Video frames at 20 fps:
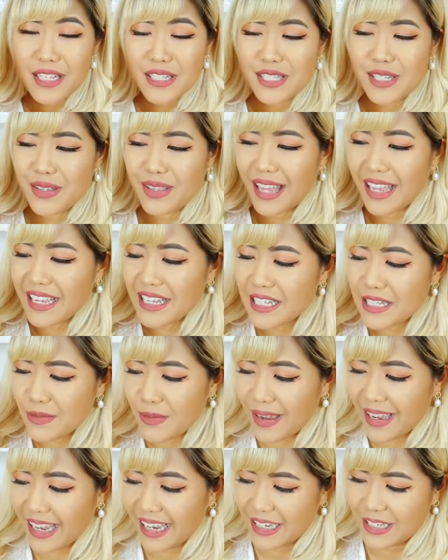So that is
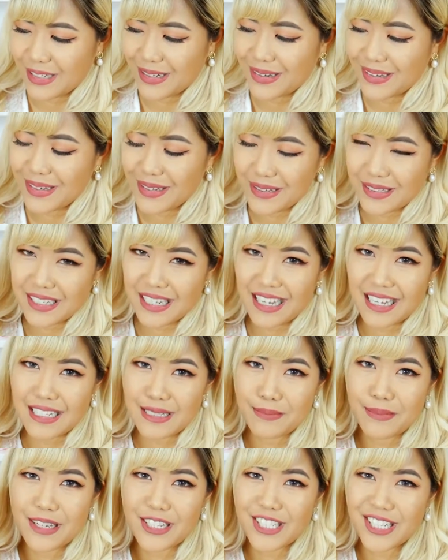why I don't use it
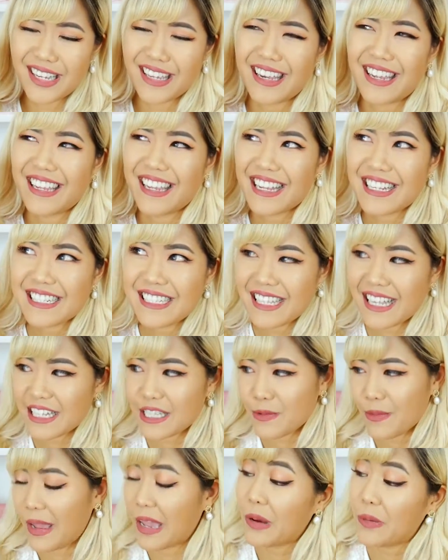as much, and I guess
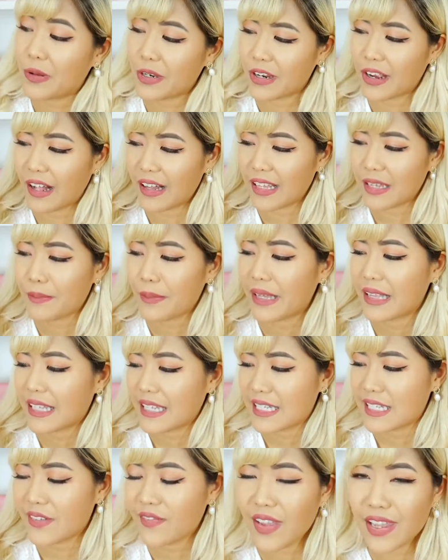that's why I would call it my
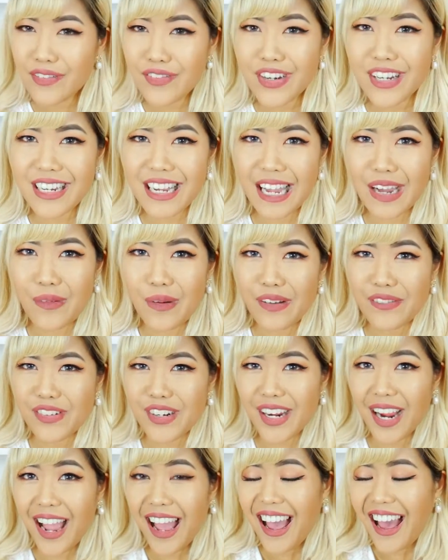least favorite.
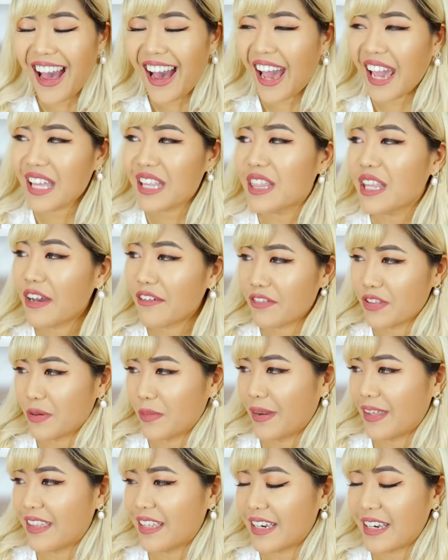However, I love the
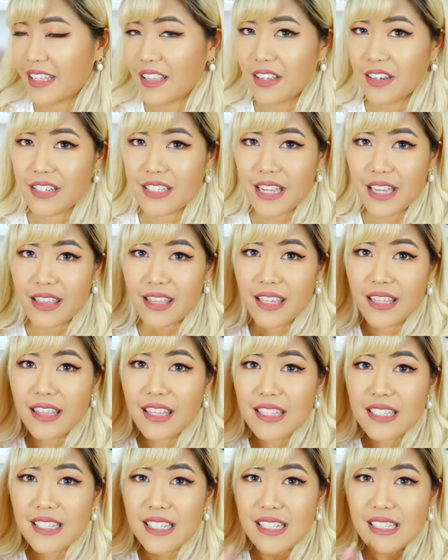way that it looks. I think
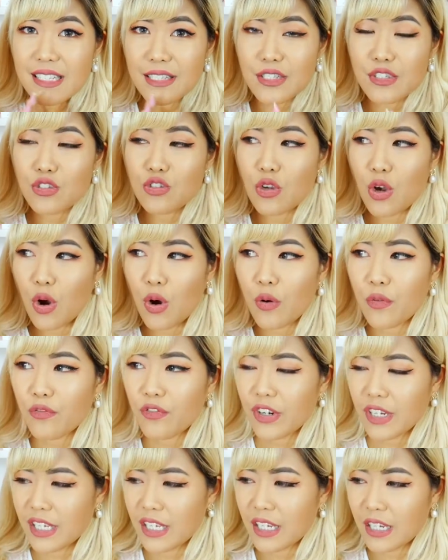this is so
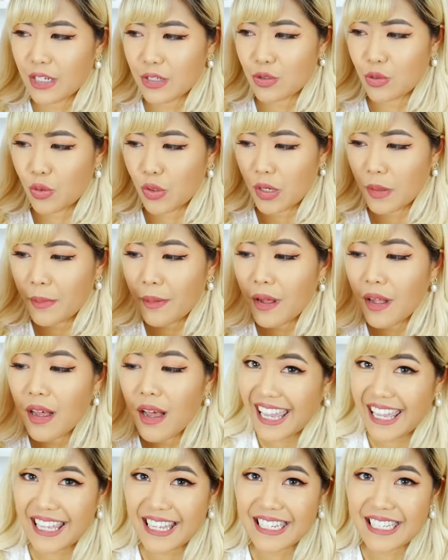freaking adorable,
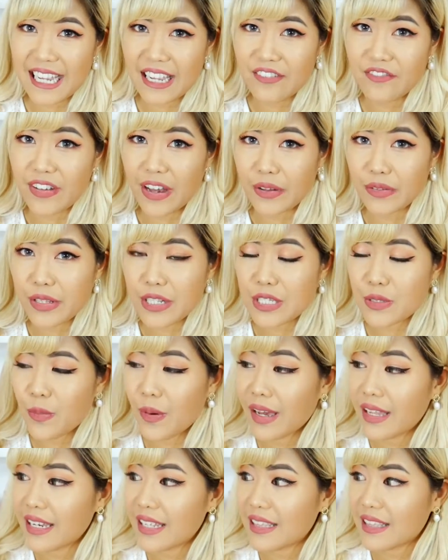and I found this
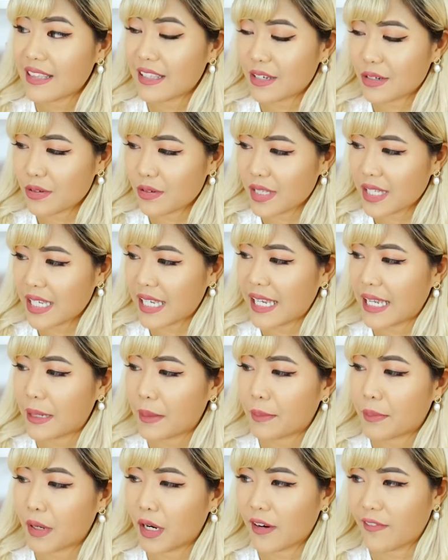one literally
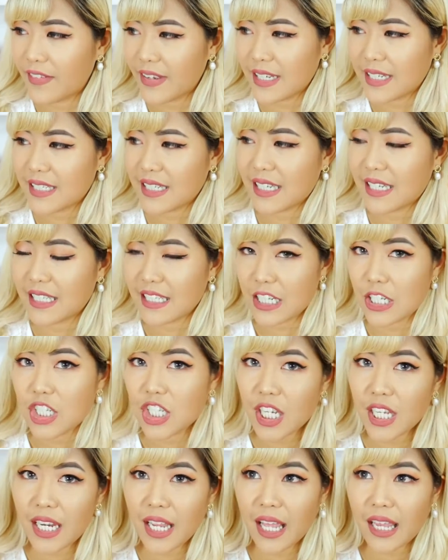in perfect
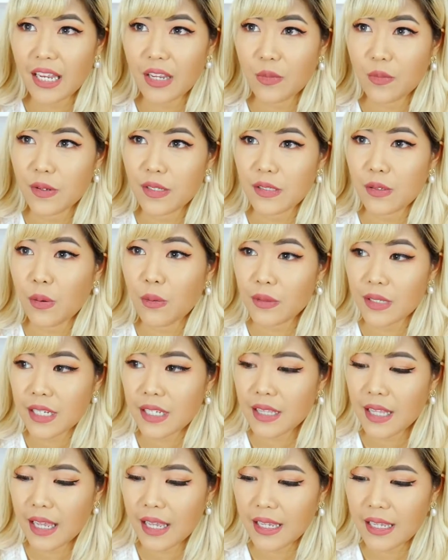condition, and it was only
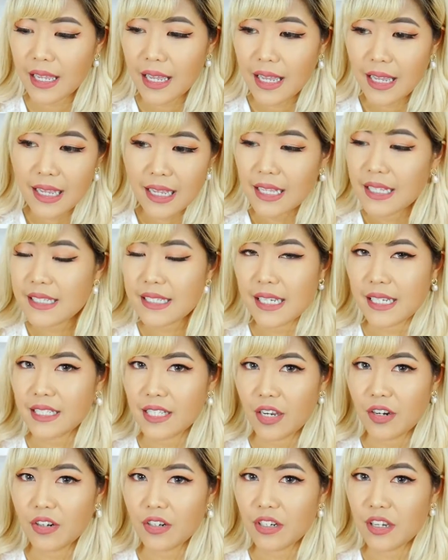like
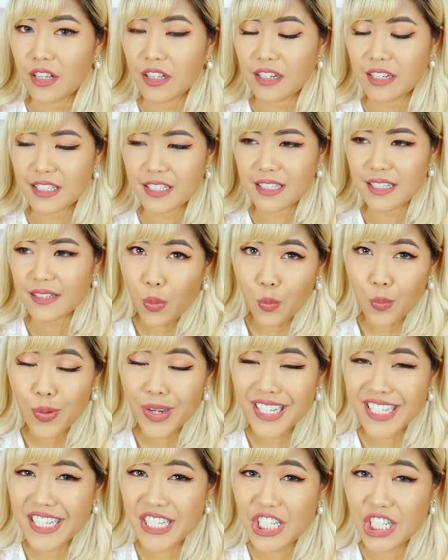$600,
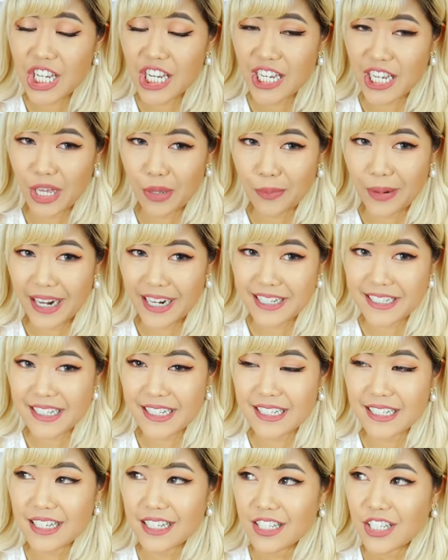which in Chanel
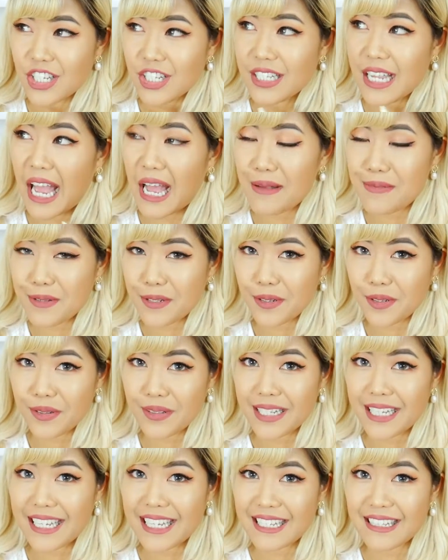prices is just
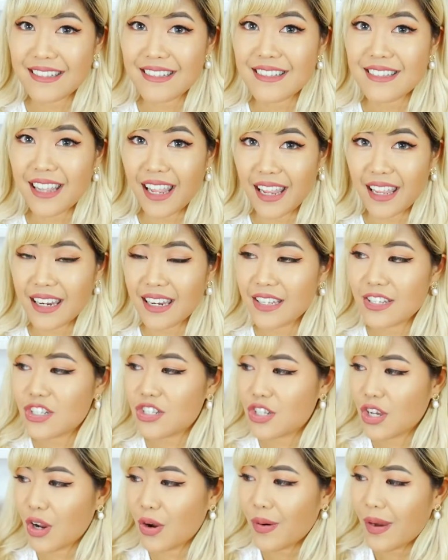absolutely insane.
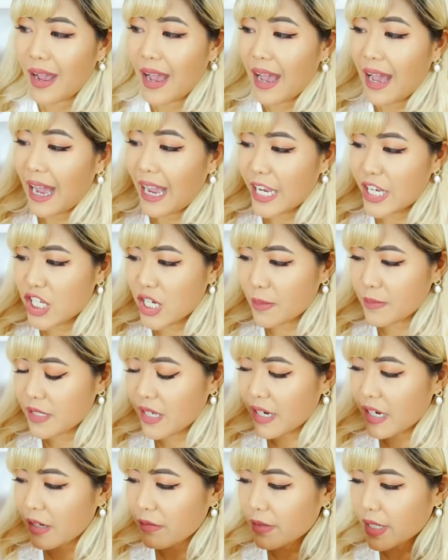So I jumped
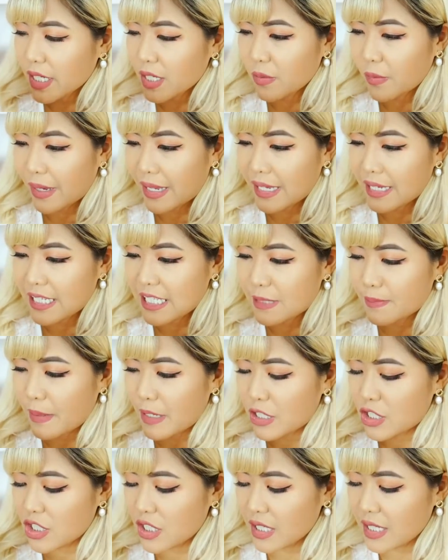on it right away,
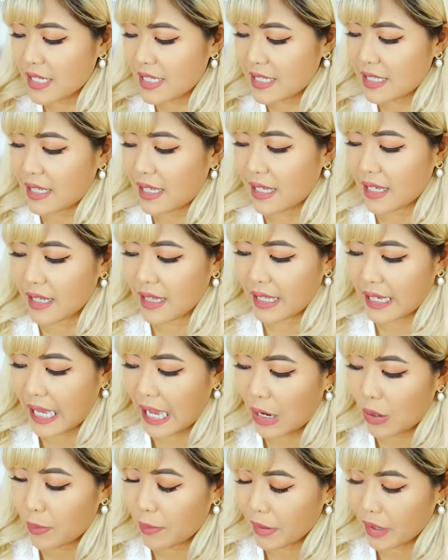especially seeing like
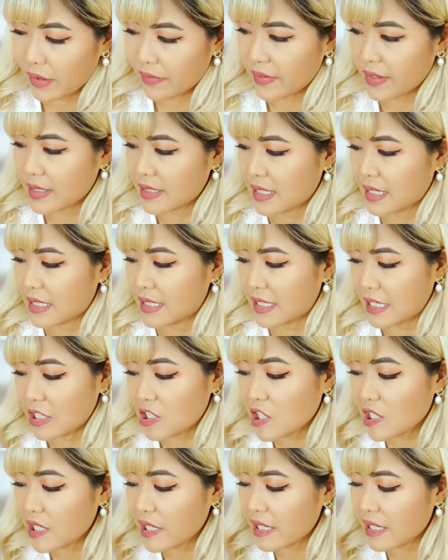how perfect
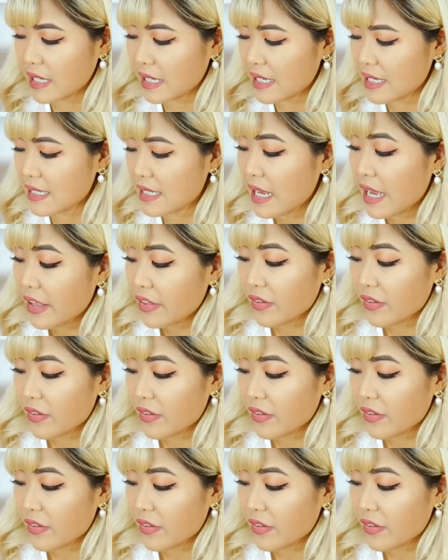condition it is.